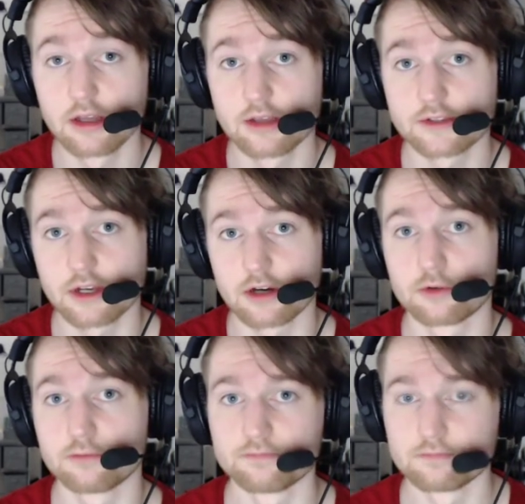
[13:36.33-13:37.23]

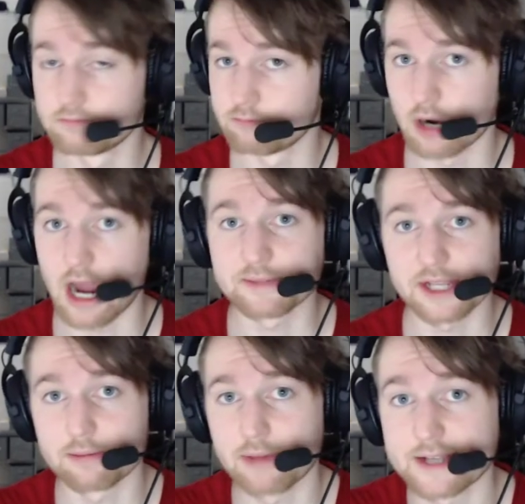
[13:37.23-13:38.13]
so perhaps
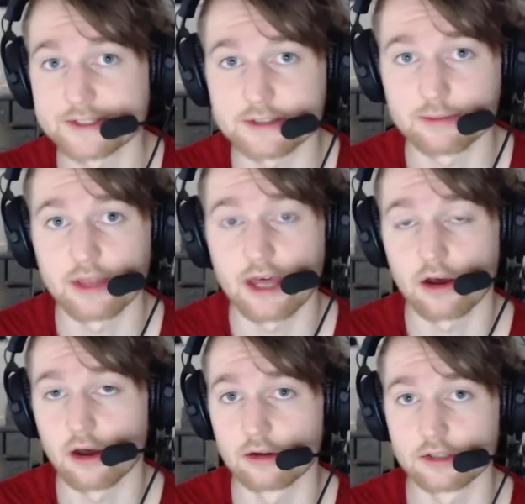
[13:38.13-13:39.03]
I can pass some of that
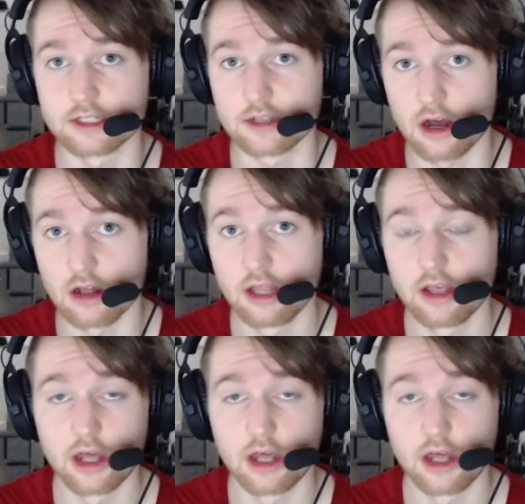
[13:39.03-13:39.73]
on to y'all.